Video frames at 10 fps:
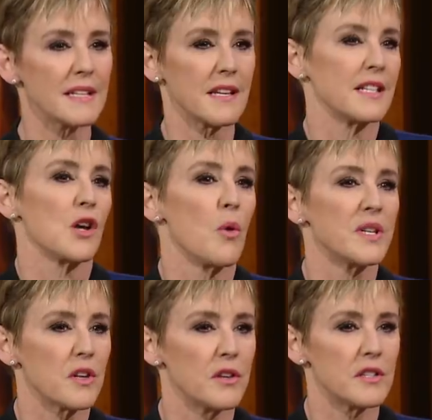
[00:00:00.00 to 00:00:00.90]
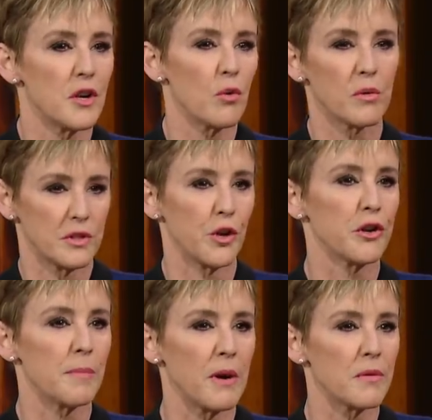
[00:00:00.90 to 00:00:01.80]
it's always good to know
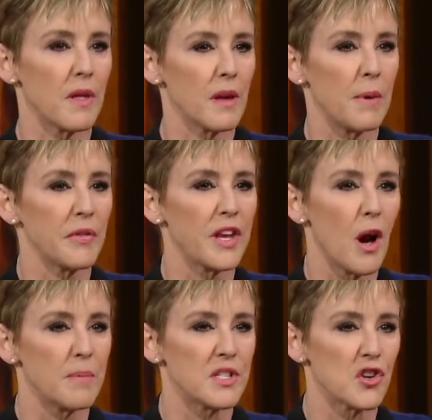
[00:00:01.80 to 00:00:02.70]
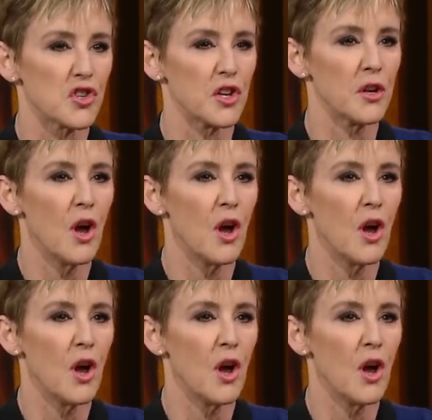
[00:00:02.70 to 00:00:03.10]
dirt about the opposition.